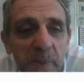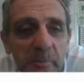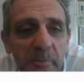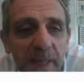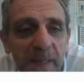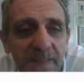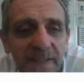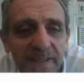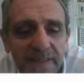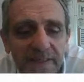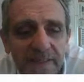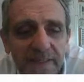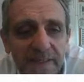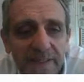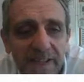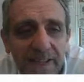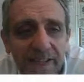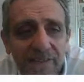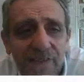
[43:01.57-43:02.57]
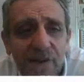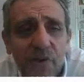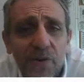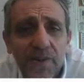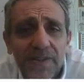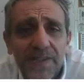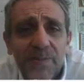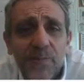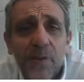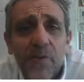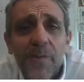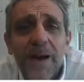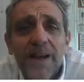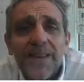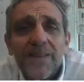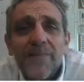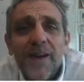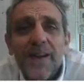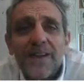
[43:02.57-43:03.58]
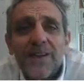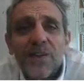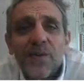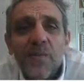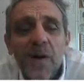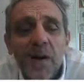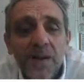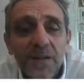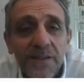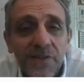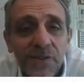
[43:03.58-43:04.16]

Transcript: This is a very simple mathematical model,